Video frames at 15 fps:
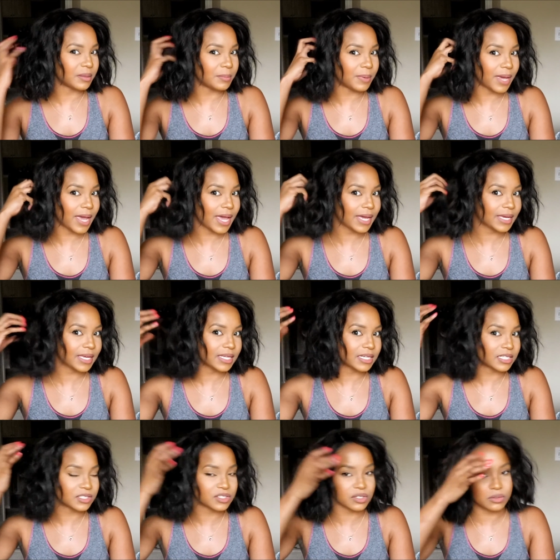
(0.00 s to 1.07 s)
the back
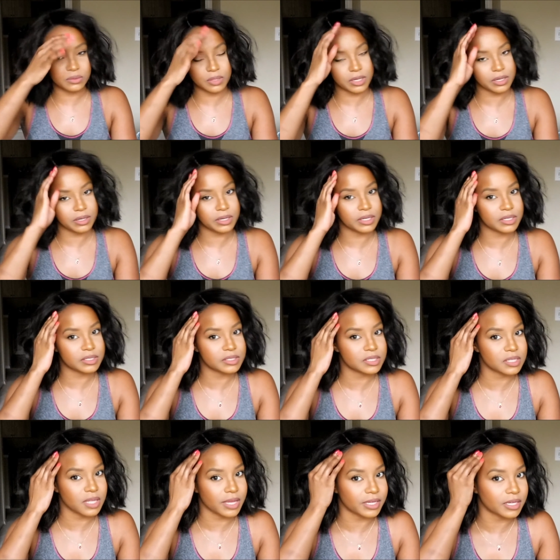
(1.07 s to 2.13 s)
and in certain
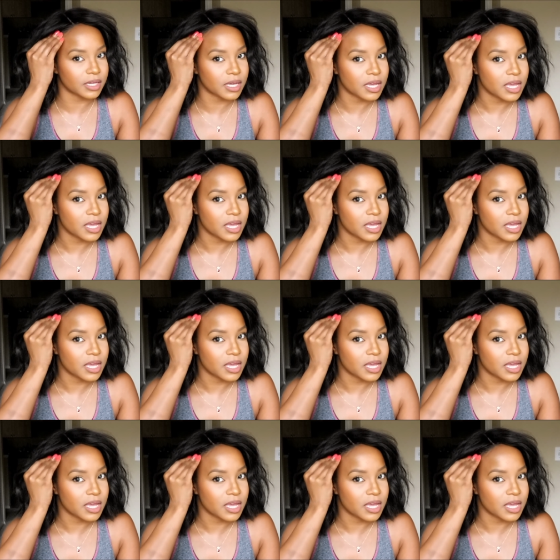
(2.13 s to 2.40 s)
areas, like